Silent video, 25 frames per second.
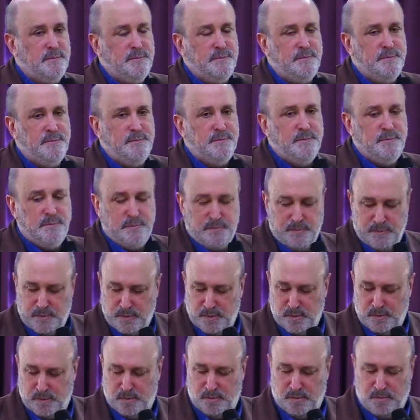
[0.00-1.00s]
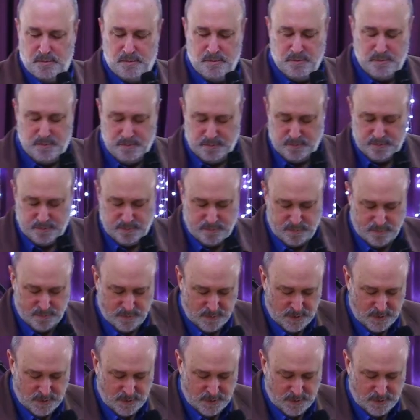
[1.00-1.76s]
Nobody speaks.